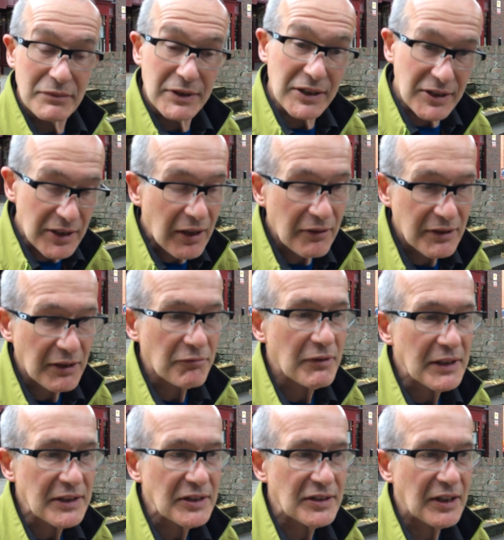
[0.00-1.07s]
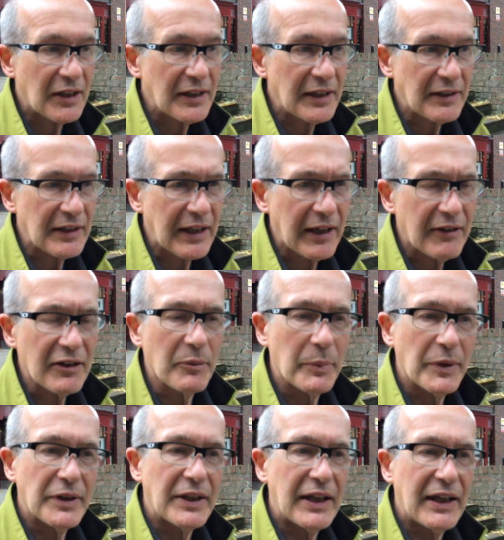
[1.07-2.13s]
redesigning the area, but
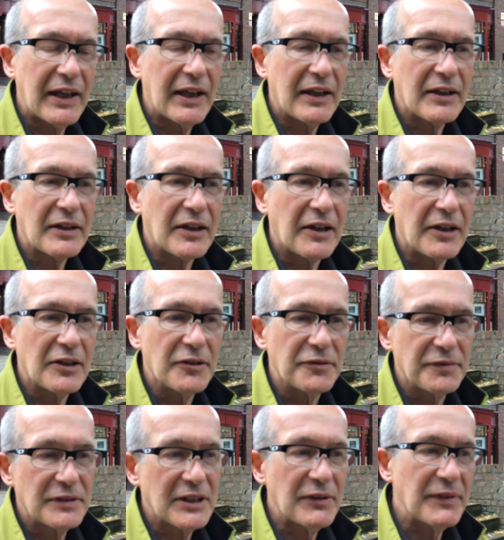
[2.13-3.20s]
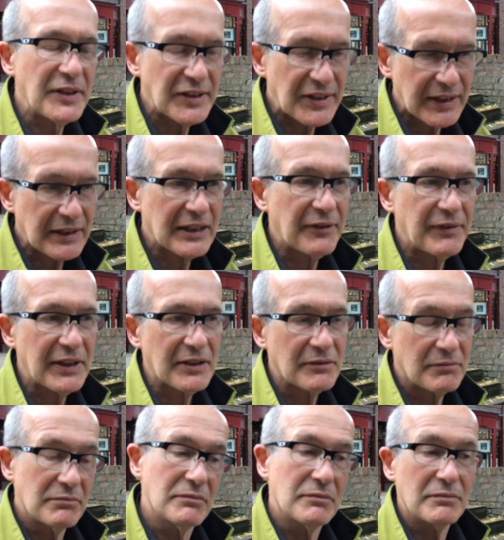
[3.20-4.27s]
they're kind of giving
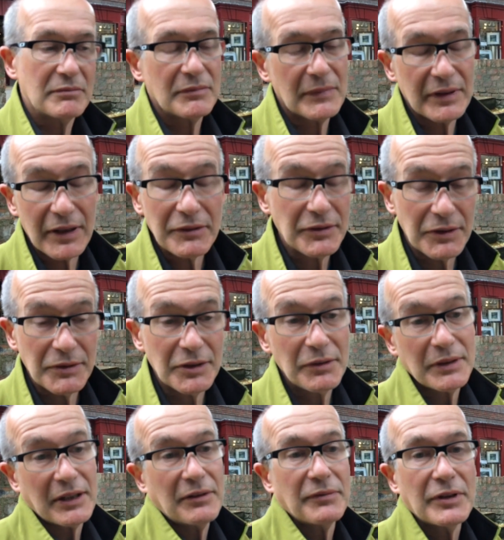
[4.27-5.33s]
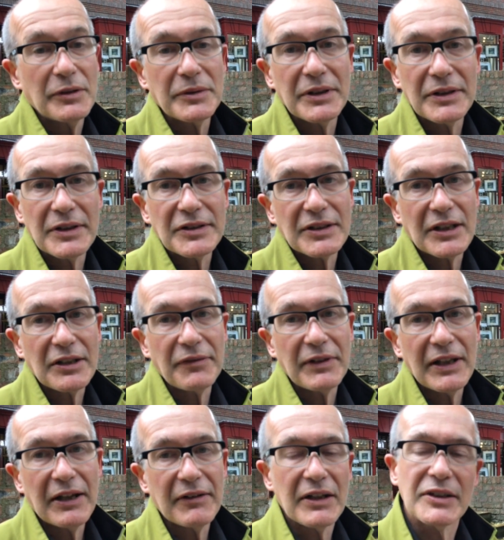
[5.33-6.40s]
those who do get involved in the design of the
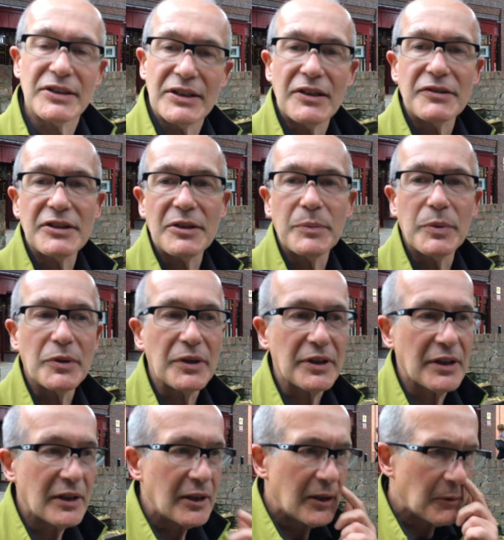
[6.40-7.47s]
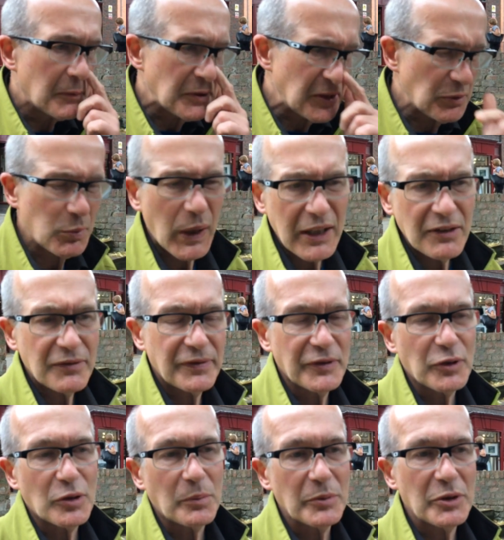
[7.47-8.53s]
area a starting point which is well
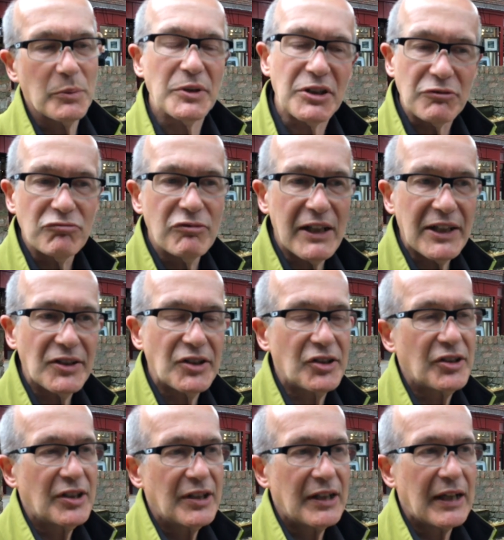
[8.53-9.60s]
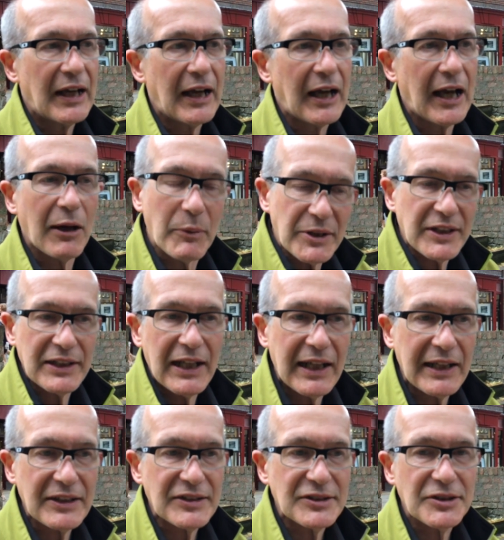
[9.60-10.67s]
informed and which is rich and which has
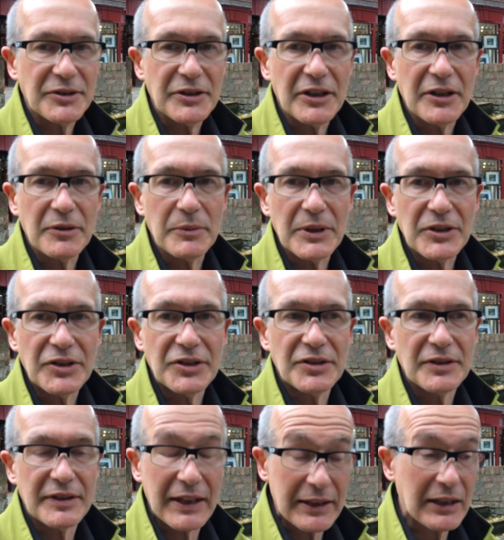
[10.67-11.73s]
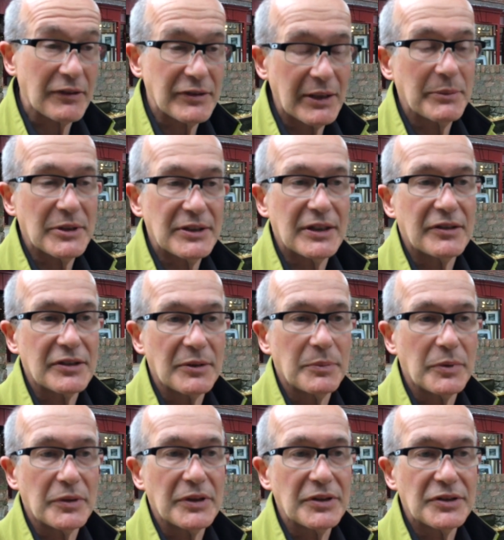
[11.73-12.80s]
layers to it, which then gives them a starting
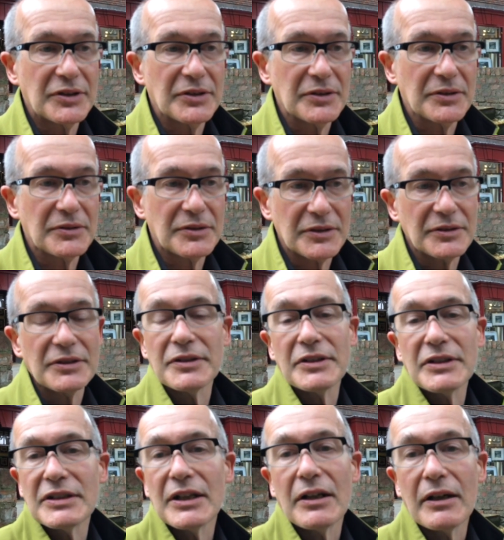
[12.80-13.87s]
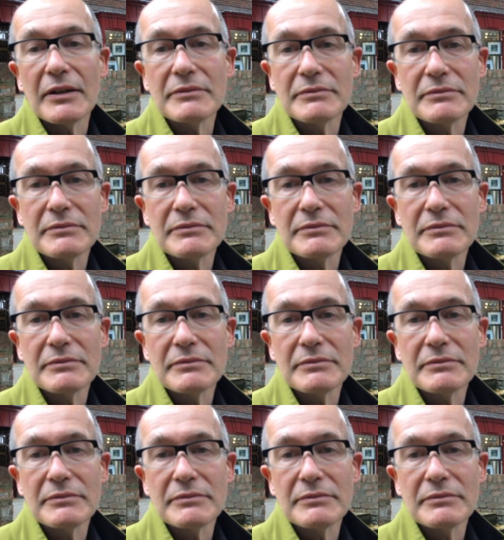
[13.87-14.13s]
point to design.